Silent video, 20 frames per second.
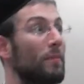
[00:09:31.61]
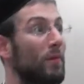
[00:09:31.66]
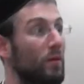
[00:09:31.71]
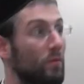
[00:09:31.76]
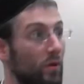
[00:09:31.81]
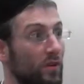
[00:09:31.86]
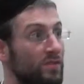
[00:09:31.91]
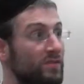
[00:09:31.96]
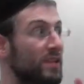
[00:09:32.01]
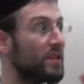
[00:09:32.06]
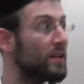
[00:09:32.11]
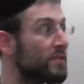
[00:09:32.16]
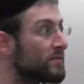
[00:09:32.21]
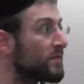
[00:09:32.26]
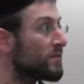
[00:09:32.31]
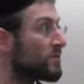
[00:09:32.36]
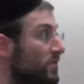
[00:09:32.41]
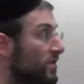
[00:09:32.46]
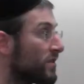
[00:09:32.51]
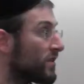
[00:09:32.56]
but once they
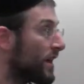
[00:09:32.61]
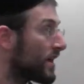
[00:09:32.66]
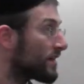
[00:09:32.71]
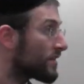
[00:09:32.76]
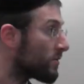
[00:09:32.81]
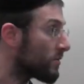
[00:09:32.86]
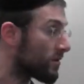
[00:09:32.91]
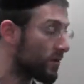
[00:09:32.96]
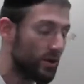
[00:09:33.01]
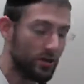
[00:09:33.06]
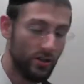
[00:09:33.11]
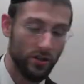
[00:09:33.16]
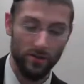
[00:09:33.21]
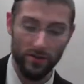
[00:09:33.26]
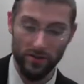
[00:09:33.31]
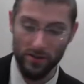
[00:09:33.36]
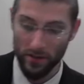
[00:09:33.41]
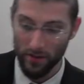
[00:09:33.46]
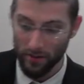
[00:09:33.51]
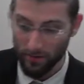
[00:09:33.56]
instituted that, they were Chashash for
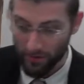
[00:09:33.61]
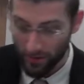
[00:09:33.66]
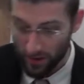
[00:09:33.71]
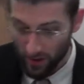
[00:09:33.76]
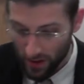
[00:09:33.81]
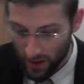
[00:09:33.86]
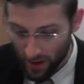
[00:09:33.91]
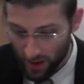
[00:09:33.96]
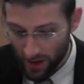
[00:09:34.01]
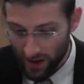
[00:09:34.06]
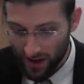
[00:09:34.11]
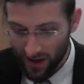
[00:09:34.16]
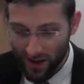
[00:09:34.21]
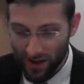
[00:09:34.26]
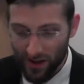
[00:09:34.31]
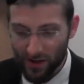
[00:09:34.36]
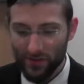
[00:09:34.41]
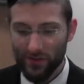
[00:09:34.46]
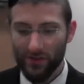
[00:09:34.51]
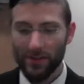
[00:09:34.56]
Ziyuf.
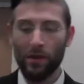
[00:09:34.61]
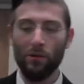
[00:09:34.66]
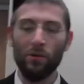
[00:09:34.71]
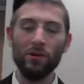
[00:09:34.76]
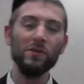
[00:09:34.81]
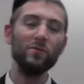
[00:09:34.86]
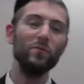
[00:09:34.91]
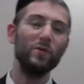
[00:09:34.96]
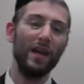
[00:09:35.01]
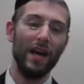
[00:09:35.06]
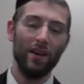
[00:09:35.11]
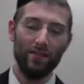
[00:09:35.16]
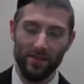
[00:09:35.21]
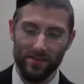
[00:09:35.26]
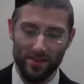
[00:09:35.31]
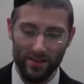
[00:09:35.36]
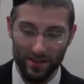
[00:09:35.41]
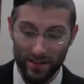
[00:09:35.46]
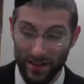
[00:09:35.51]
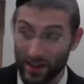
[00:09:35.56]
So now once we have
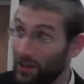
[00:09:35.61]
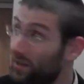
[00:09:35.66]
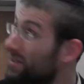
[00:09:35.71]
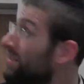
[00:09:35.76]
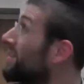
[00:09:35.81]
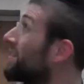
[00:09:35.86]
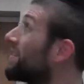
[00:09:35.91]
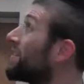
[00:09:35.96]
this clear,